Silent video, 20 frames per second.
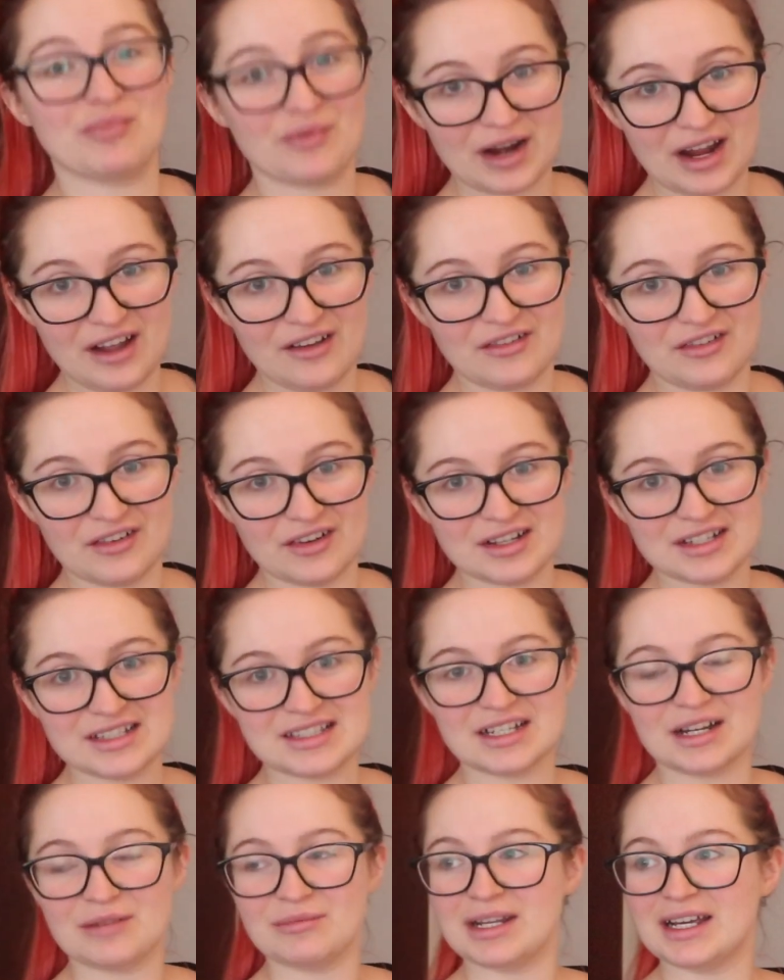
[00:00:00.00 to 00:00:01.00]

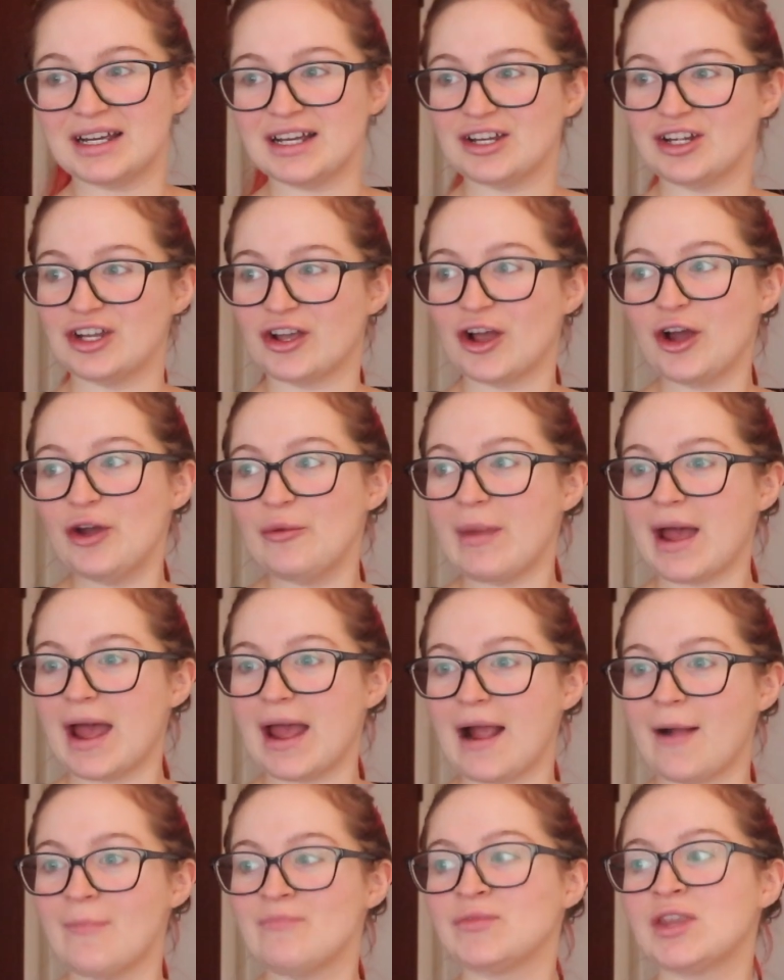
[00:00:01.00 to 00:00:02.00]
breakfast. I'm now going to go
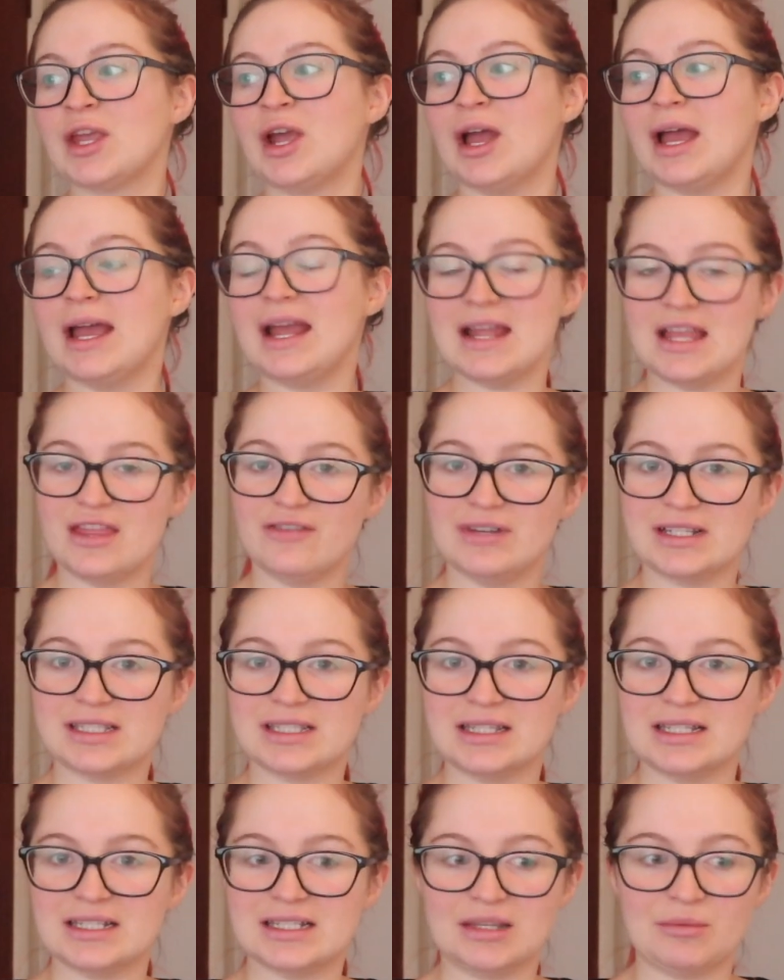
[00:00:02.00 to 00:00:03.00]
back, eat the rest
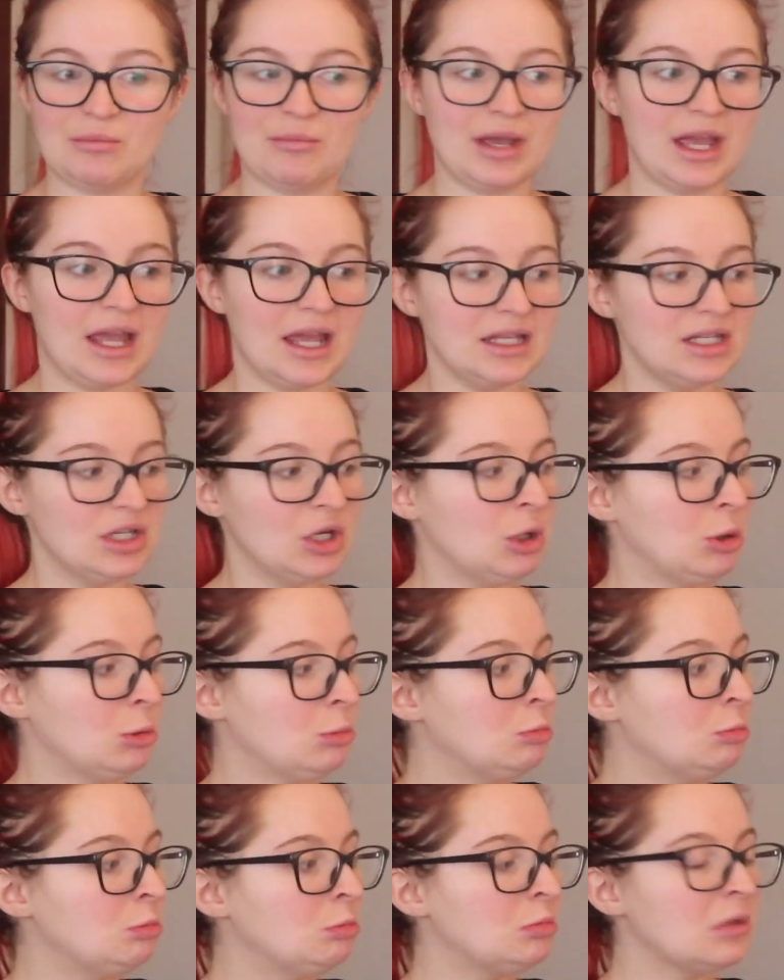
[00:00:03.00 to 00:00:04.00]
of this in bed,
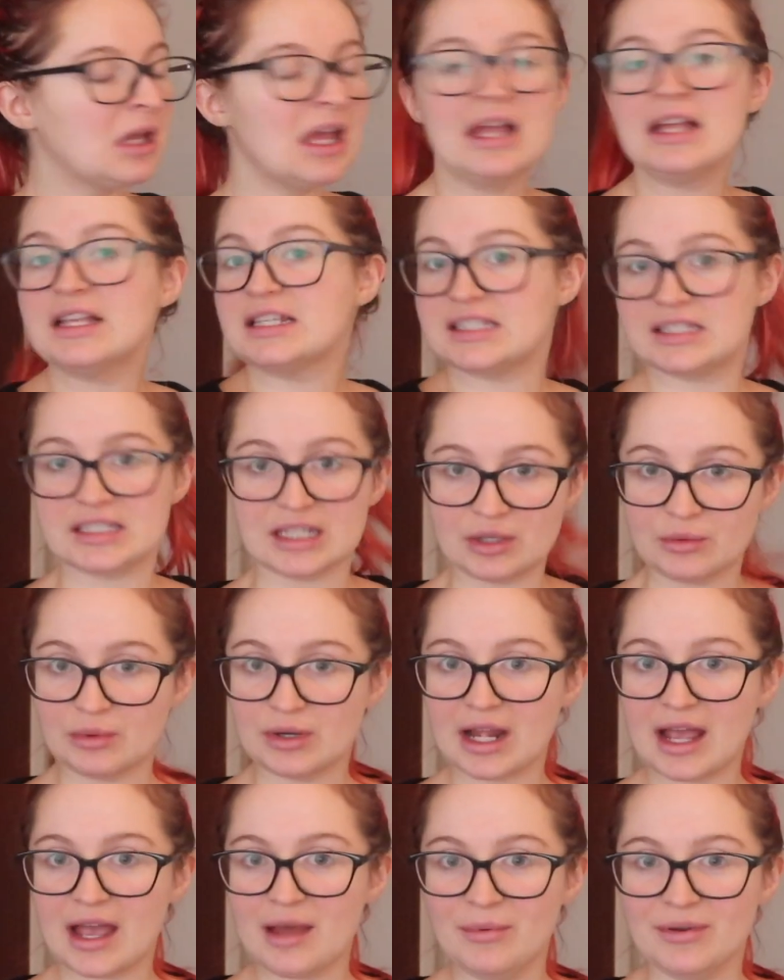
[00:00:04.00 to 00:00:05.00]
see what
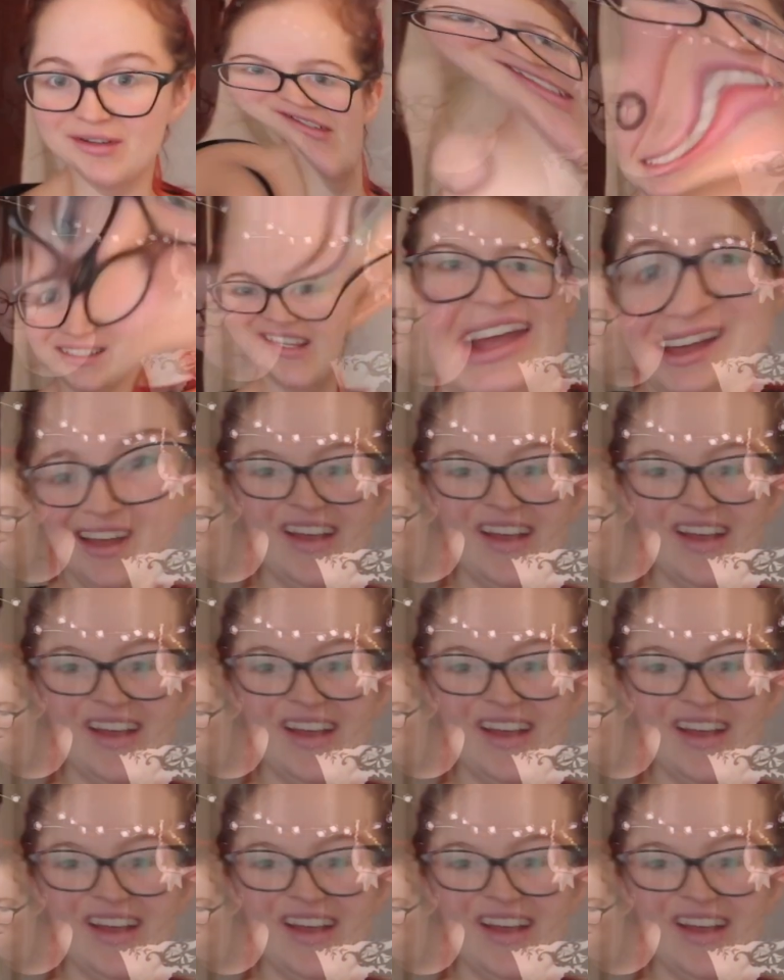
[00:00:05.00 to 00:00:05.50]
happens.